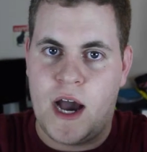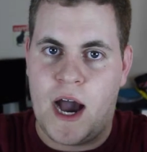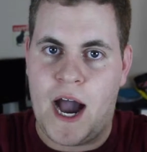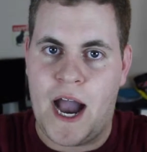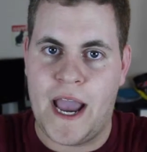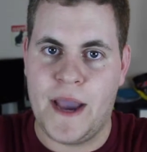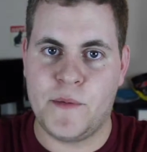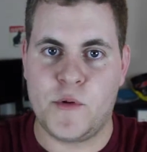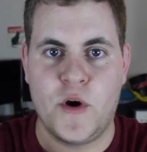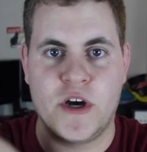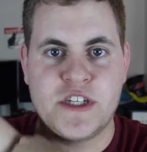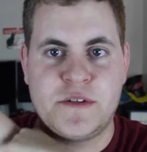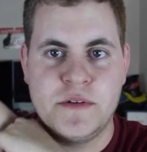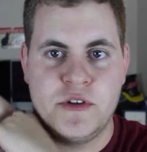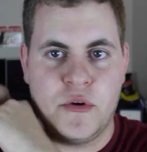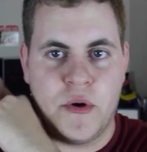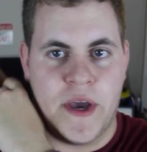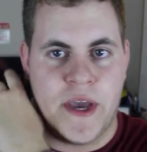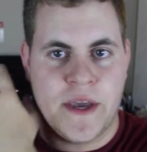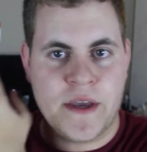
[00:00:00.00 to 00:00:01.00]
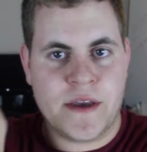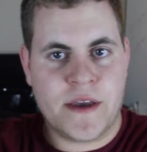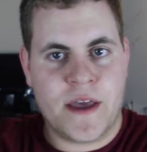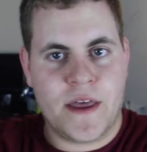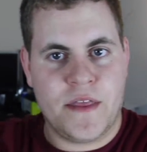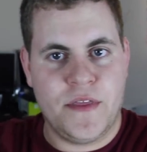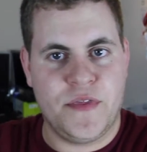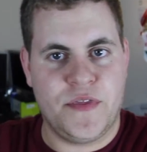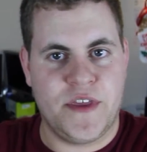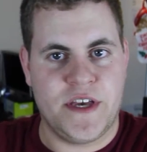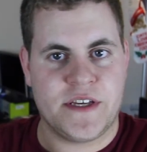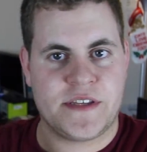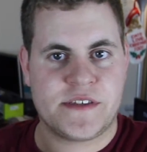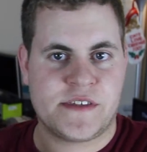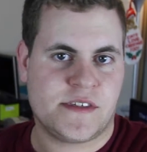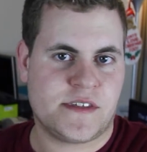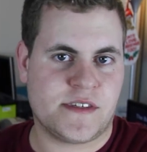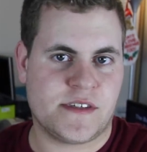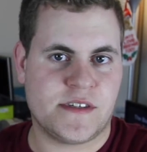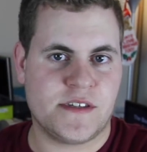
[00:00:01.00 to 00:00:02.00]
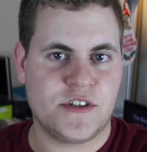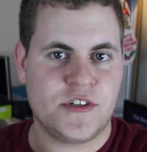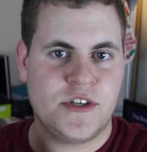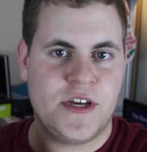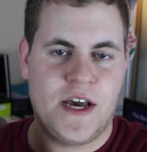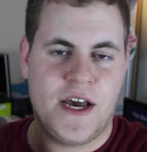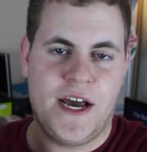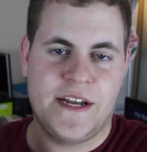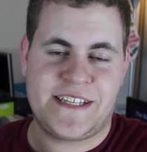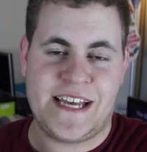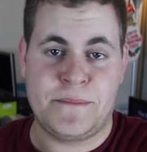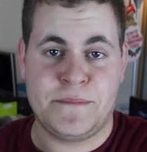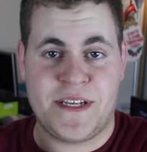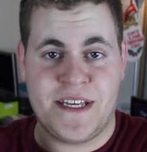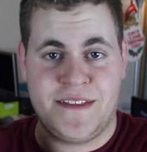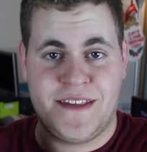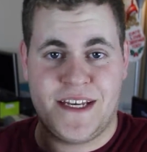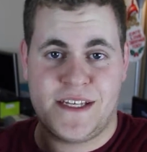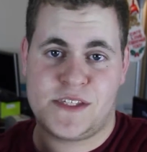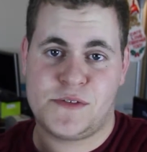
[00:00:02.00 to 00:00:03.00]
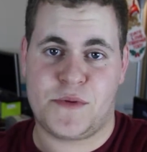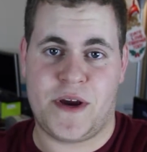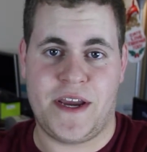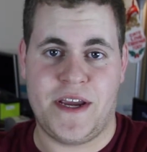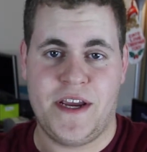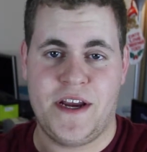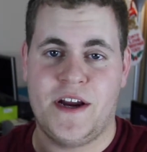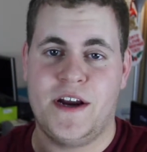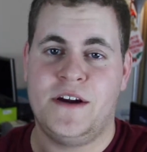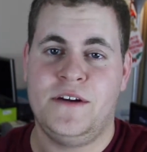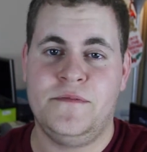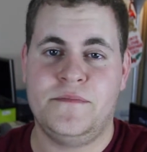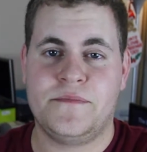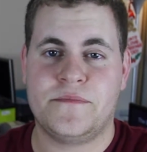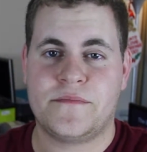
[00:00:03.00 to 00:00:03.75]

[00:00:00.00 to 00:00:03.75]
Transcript: I am going to be doing this, attempting this right here.